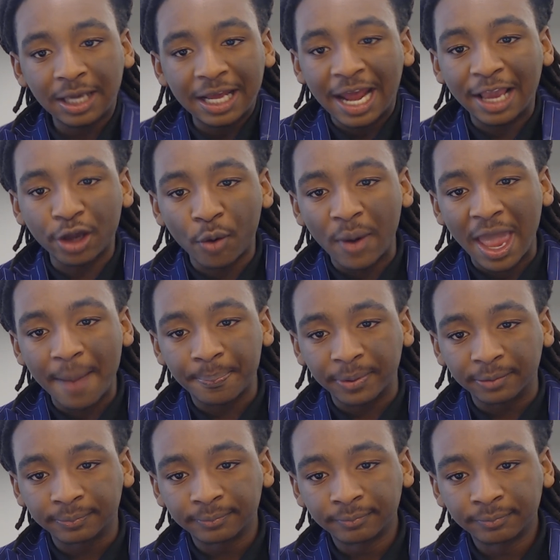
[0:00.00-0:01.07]
It ain't going to
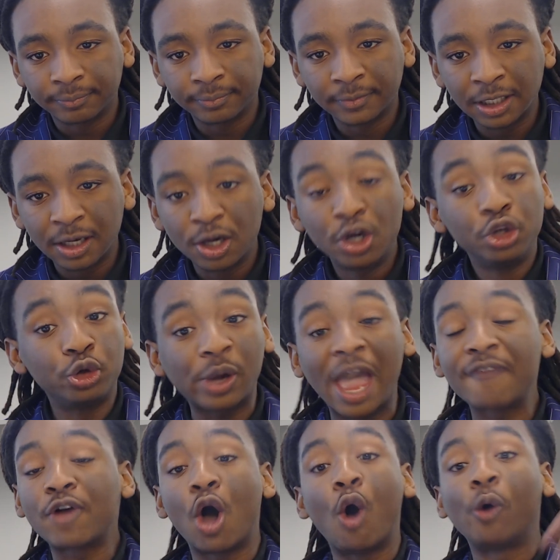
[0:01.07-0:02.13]
happen. You
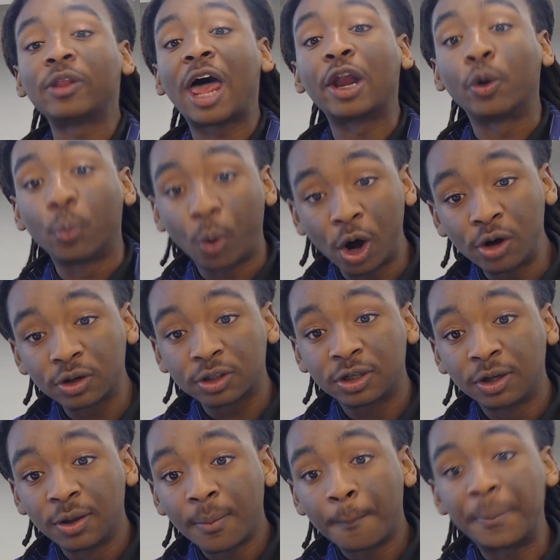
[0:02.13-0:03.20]
have a whole lot of
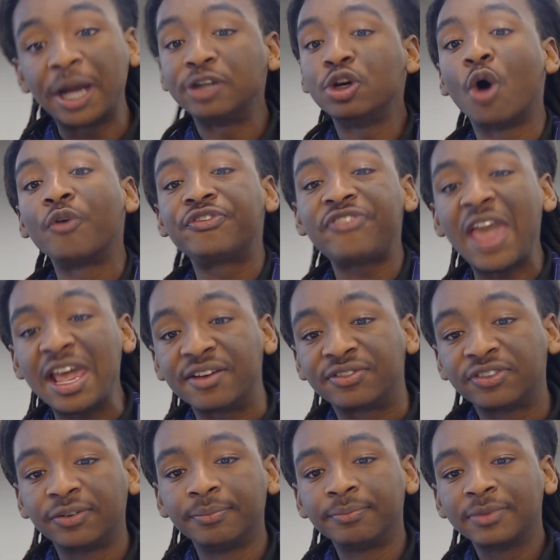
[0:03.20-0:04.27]
work, but no
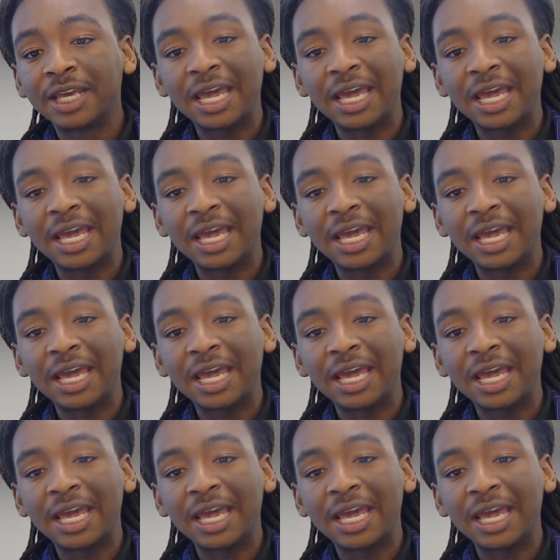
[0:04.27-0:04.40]
faith.